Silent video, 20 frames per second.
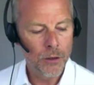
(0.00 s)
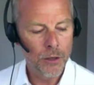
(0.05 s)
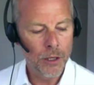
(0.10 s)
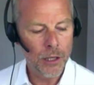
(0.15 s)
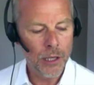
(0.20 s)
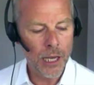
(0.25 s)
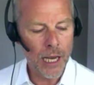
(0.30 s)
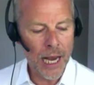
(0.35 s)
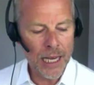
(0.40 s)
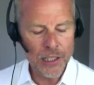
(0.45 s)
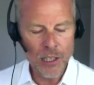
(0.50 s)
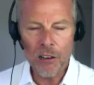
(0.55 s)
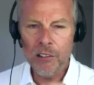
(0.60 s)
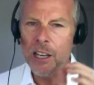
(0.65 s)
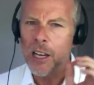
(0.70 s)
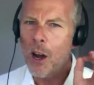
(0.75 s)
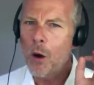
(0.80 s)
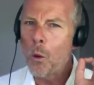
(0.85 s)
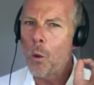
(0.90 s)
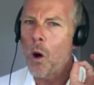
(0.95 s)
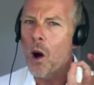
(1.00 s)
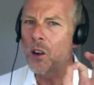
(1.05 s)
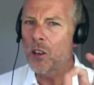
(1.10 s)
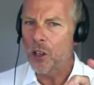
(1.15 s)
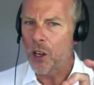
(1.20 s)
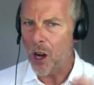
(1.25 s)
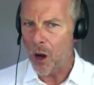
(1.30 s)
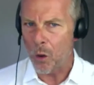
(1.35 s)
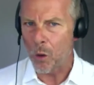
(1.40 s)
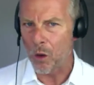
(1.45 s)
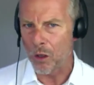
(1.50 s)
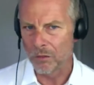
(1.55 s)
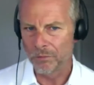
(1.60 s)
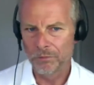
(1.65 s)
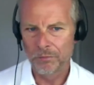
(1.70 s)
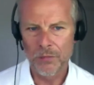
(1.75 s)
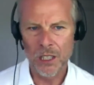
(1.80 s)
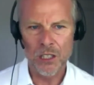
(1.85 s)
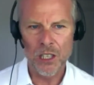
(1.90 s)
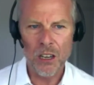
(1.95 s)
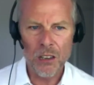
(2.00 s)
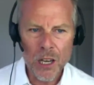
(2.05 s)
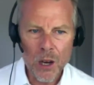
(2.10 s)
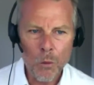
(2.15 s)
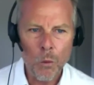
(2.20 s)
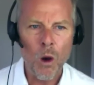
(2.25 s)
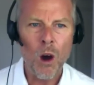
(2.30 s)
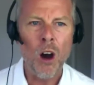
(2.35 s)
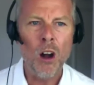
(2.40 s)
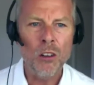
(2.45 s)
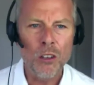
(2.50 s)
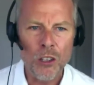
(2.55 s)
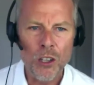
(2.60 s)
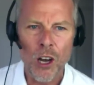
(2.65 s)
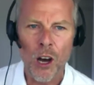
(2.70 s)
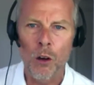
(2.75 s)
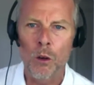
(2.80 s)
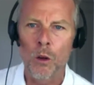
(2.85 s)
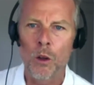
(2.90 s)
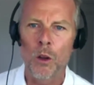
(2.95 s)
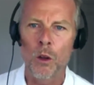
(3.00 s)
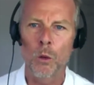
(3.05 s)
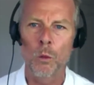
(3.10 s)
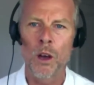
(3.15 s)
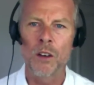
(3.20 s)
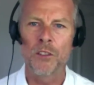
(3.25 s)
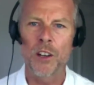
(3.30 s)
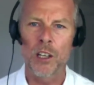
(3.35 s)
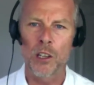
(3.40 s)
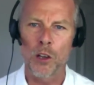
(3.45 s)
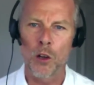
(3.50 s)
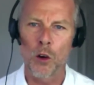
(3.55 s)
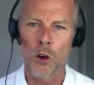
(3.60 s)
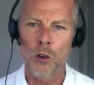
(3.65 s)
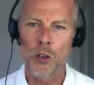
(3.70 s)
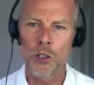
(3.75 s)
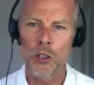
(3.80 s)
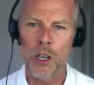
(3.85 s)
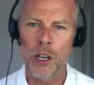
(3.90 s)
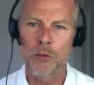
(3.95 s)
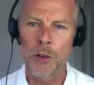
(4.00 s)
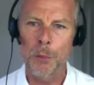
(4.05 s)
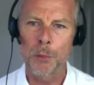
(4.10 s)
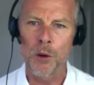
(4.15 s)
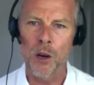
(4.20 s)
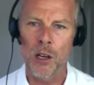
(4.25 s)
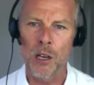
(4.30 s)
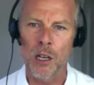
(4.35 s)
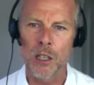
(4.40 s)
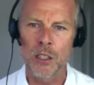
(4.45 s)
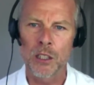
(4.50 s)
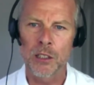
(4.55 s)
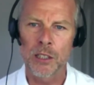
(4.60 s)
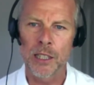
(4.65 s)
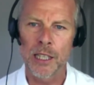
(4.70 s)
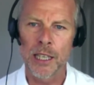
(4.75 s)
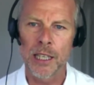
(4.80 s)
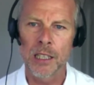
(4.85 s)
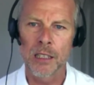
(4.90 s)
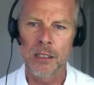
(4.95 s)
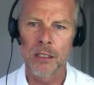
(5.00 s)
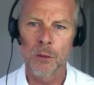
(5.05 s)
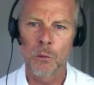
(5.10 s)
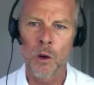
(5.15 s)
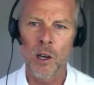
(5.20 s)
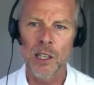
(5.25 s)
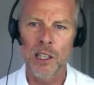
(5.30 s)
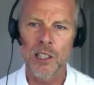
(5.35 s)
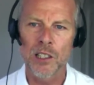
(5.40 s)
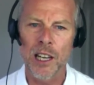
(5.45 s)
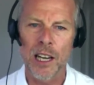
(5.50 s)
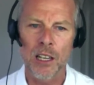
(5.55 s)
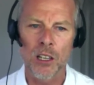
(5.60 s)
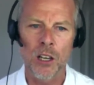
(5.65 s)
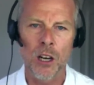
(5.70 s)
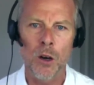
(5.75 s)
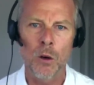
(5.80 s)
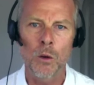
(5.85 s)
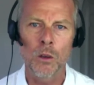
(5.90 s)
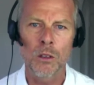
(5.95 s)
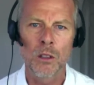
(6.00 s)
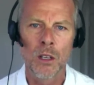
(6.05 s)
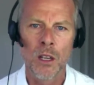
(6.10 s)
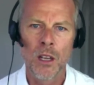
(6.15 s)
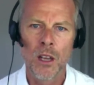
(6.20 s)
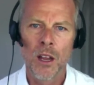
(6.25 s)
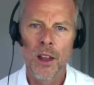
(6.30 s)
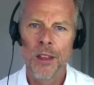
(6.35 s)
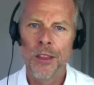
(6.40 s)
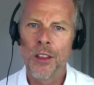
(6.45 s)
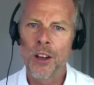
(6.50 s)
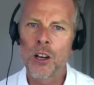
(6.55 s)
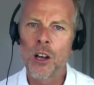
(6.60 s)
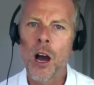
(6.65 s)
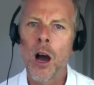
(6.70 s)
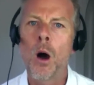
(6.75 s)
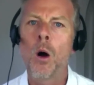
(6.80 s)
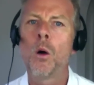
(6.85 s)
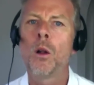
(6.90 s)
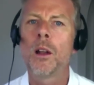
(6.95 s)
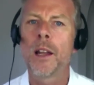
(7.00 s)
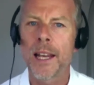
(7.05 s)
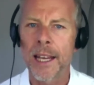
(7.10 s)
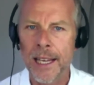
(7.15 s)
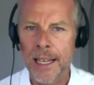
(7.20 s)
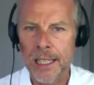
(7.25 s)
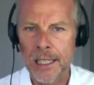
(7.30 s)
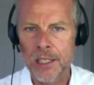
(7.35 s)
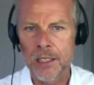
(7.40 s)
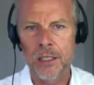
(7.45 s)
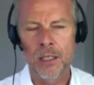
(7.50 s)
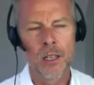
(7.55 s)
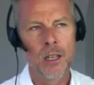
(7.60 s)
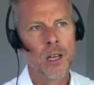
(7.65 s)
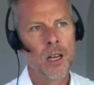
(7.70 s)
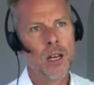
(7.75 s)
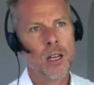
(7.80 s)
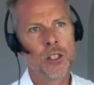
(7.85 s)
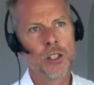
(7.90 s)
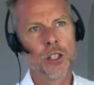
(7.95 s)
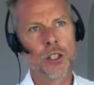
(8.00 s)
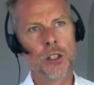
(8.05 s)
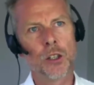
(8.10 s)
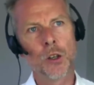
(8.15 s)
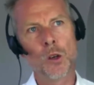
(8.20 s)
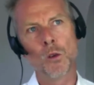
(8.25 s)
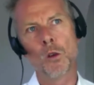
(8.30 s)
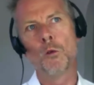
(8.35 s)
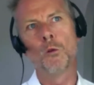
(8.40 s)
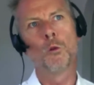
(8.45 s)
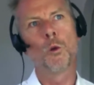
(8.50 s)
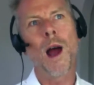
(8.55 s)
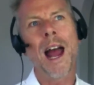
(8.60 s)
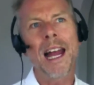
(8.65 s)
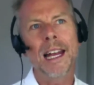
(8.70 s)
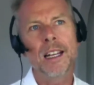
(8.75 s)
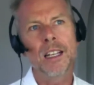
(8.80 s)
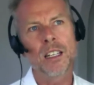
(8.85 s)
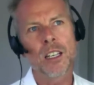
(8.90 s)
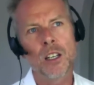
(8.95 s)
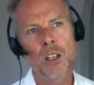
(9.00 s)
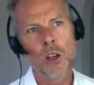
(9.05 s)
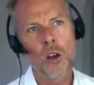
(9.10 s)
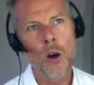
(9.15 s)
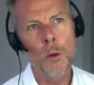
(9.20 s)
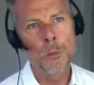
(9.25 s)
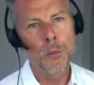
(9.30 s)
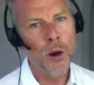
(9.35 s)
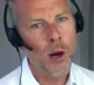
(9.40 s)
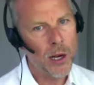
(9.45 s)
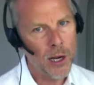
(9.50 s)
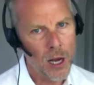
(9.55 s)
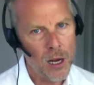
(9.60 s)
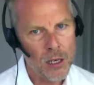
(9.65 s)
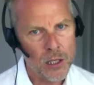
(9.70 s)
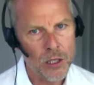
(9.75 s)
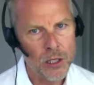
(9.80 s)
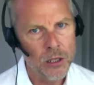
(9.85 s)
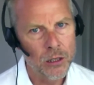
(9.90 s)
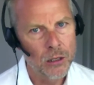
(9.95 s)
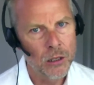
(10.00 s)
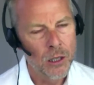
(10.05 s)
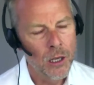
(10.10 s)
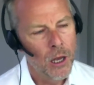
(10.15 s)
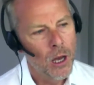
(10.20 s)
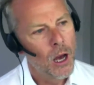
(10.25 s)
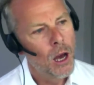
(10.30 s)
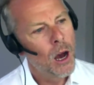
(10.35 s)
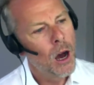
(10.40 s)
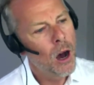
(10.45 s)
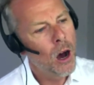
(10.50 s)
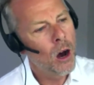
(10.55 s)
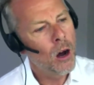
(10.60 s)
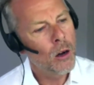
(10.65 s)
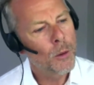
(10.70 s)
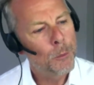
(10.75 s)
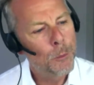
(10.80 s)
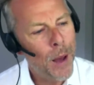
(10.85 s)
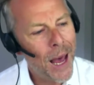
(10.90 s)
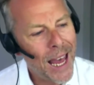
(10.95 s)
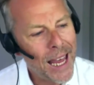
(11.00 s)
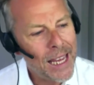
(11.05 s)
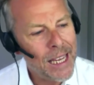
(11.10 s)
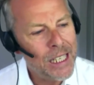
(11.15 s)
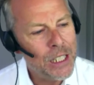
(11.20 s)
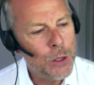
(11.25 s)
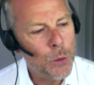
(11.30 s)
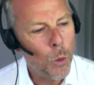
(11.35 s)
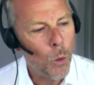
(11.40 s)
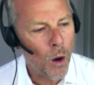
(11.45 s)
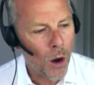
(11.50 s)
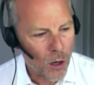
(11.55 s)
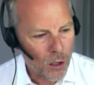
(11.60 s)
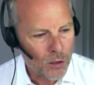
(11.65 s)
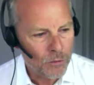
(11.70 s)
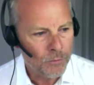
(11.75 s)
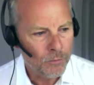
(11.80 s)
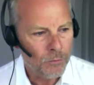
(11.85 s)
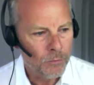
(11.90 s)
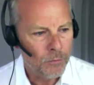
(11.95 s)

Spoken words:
has only got one goal. There's only one goal with a launch of a product, okay? What is that goal? The goal is to rank your product on page one,